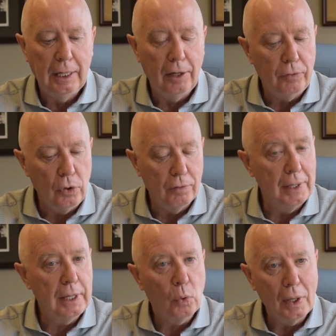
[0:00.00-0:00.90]
If you have
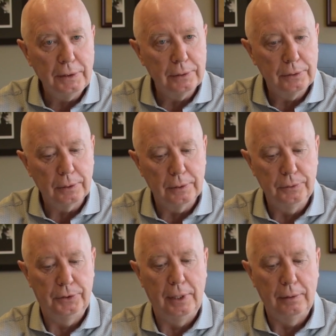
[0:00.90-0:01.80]
any questions or
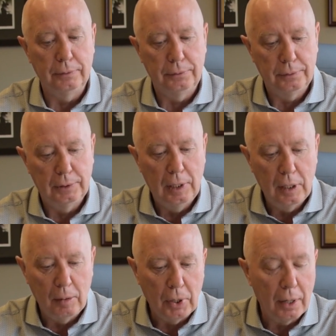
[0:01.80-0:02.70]
concerns
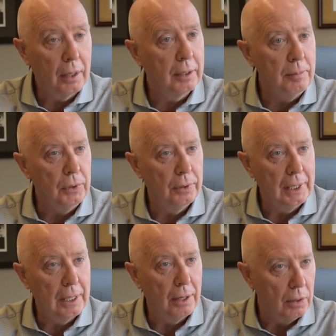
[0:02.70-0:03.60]
about our
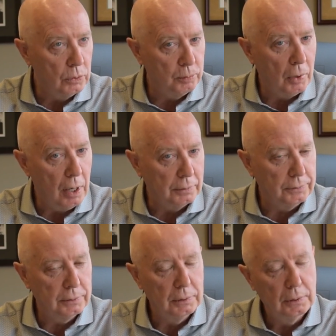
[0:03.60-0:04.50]
community and our
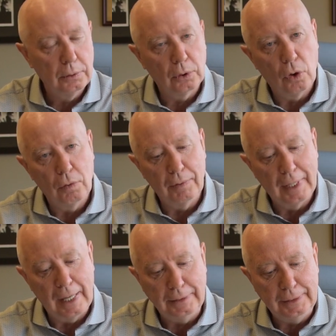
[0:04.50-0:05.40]
response to
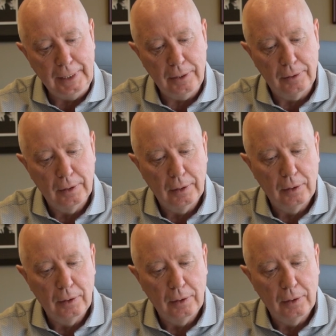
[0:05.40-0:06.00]
COVID-19,